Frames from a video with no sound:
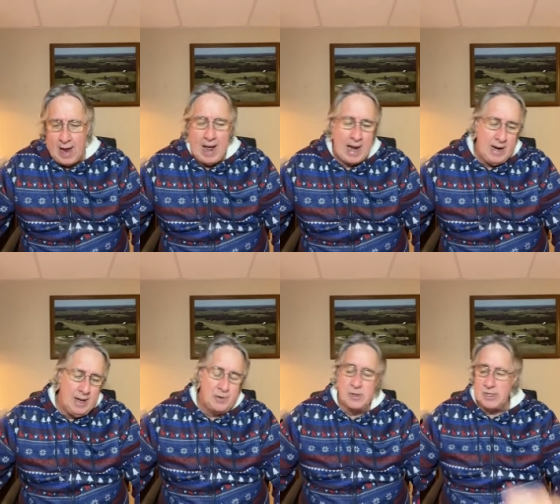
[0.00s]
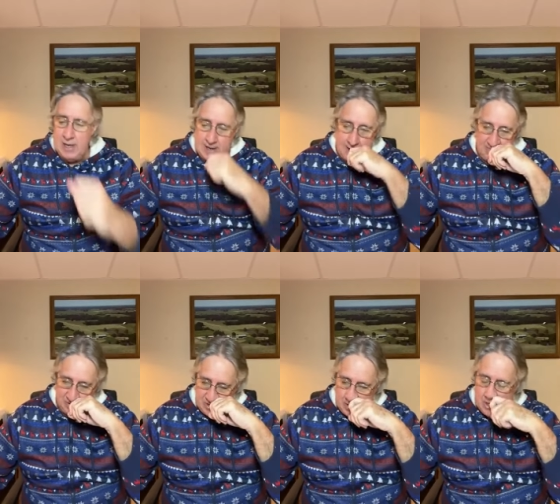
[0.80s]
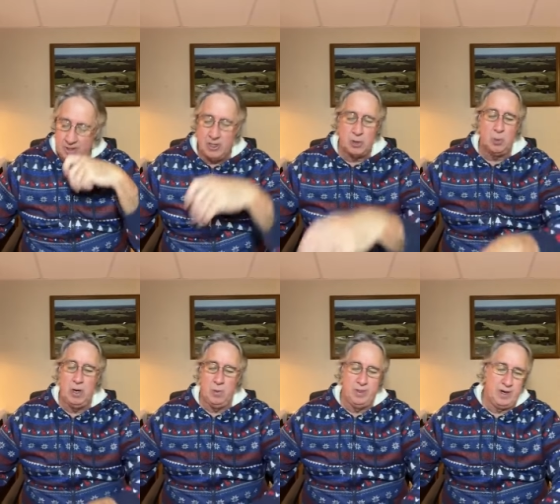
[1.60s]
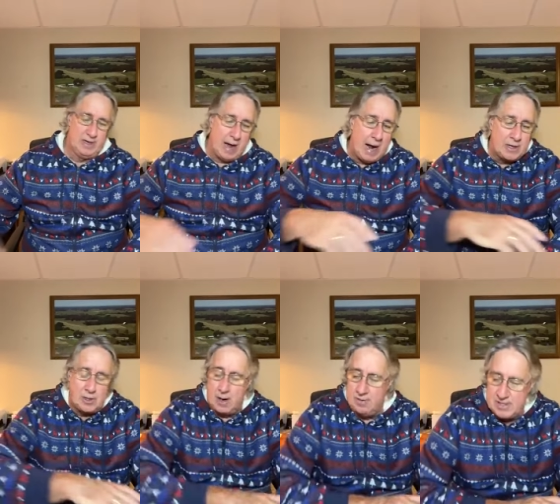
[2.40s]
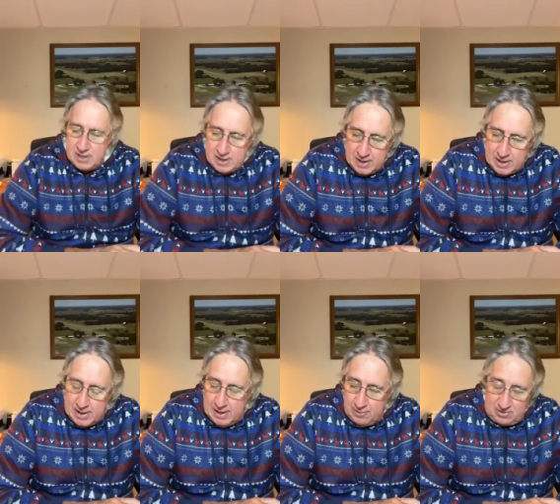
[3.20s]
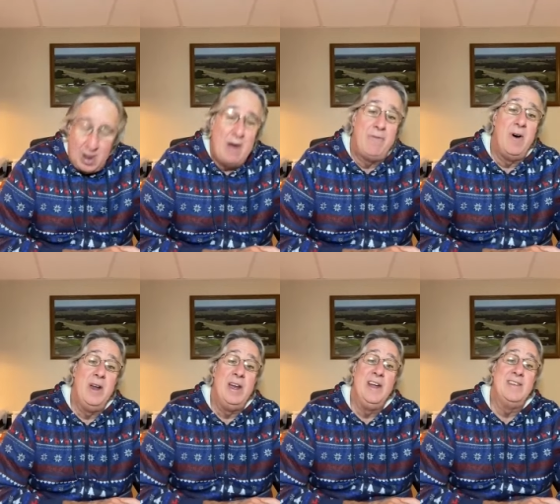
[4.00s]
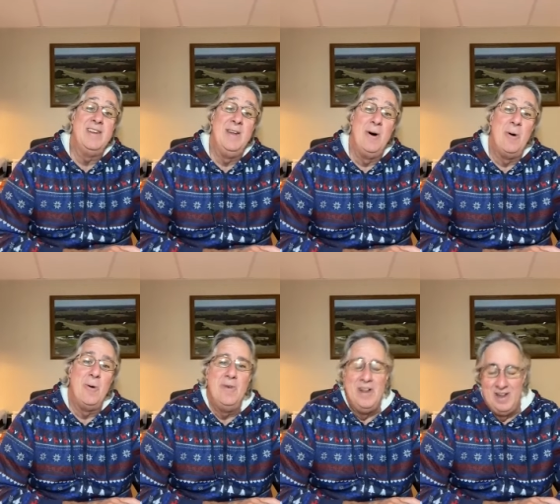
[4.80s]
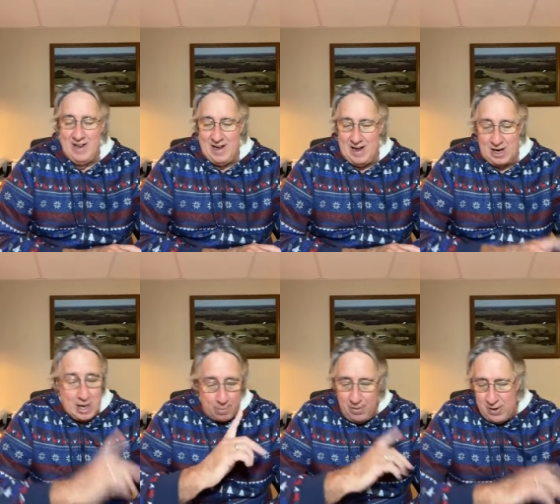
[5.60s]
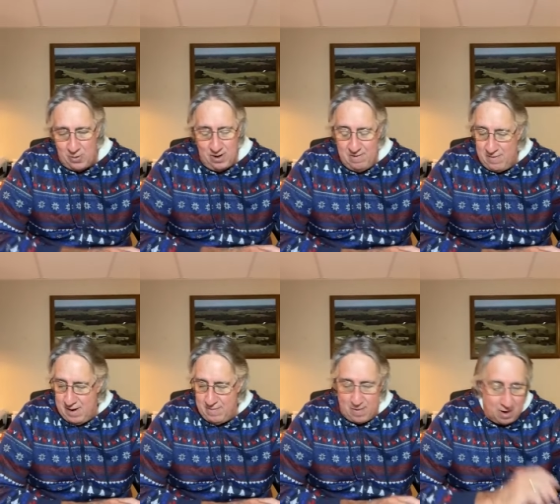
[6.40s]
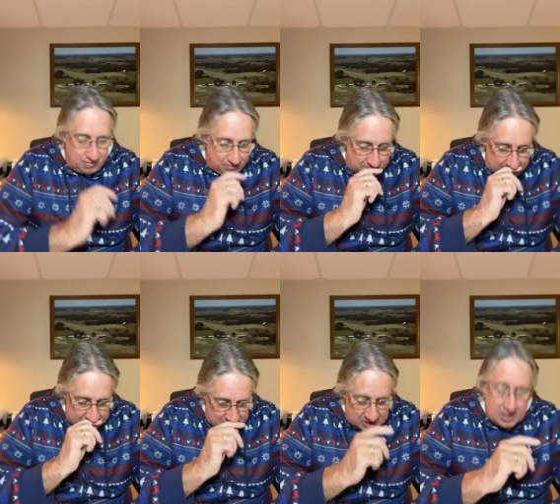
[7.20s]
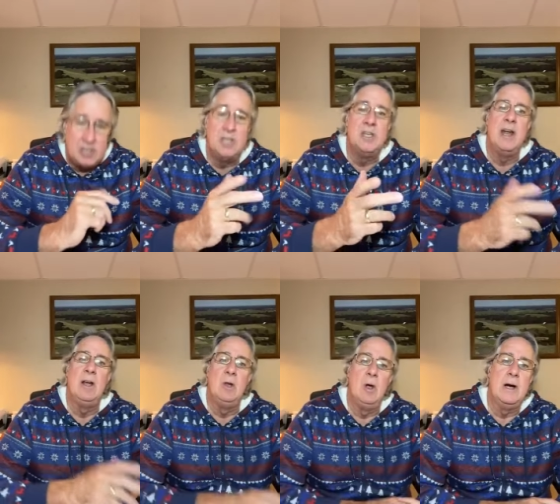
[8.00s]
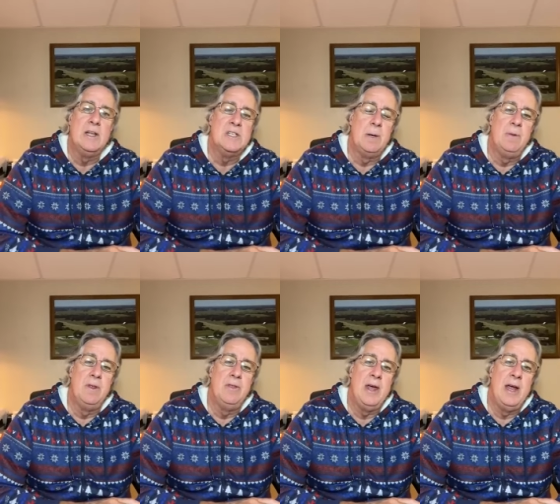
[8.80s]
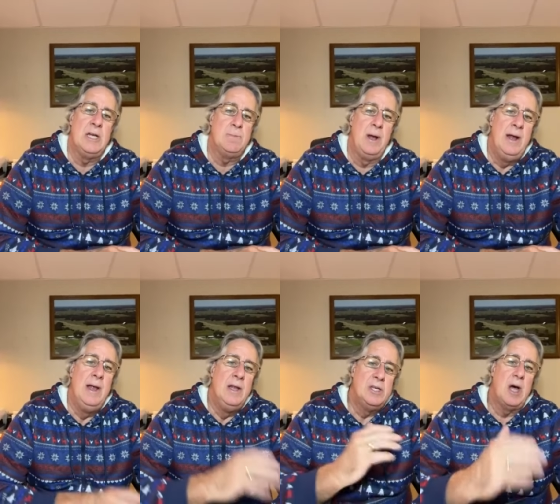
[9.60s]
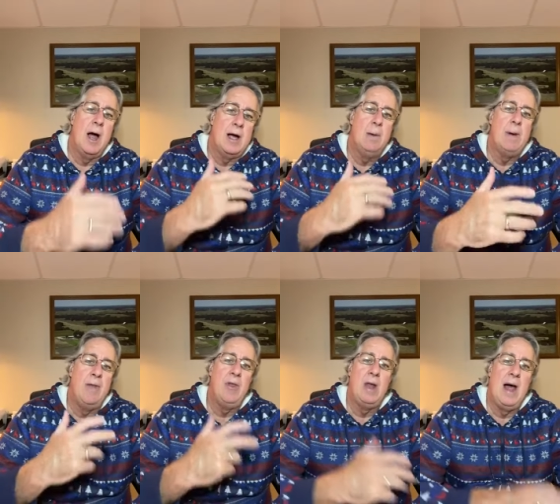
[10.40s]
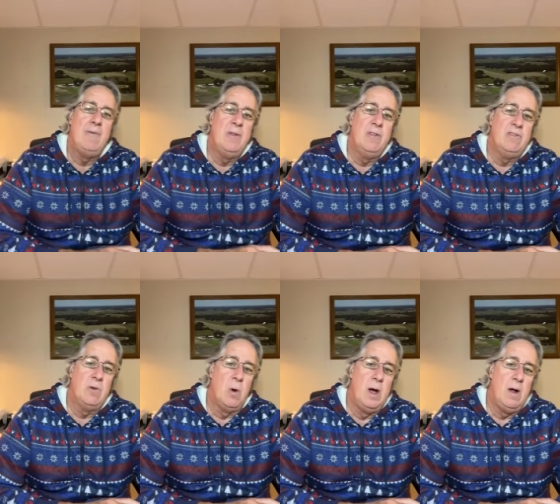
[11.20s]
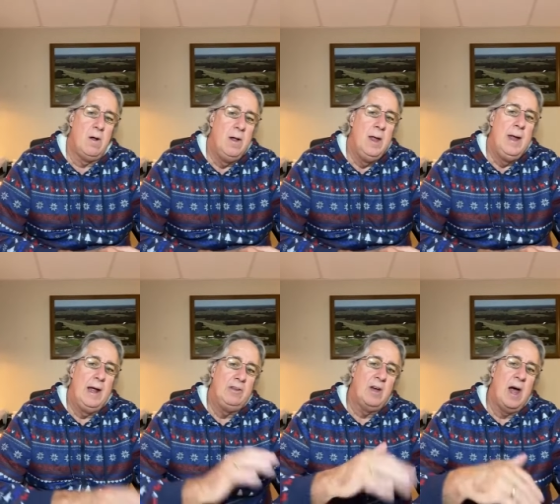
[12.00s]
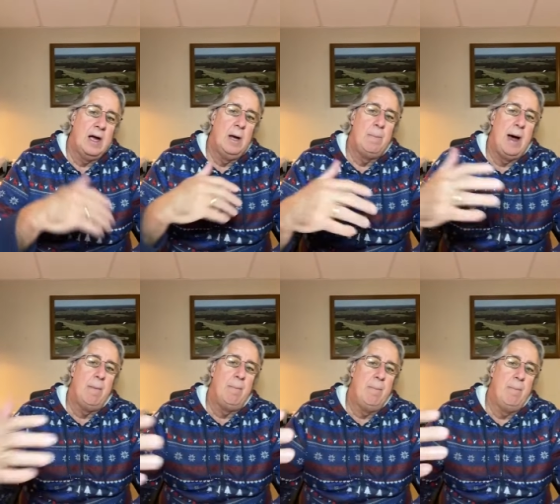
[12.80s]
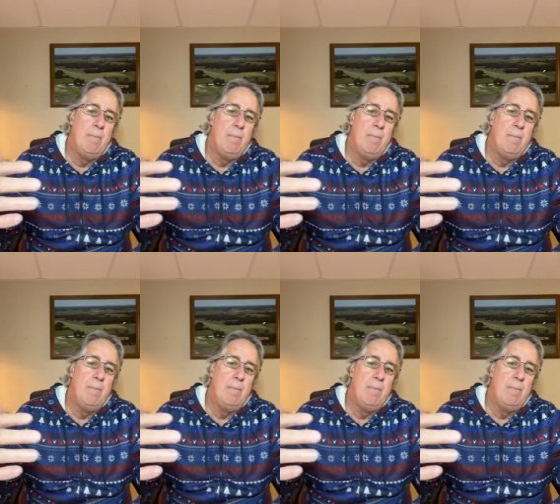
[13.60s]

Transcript: I had an interesting conversation this week with a doctor. I was, it was a lot of fun to get to know uh, a couple that don't live very far from me and to, and to take a look at some of the things. But talking about the life in the soil and talking about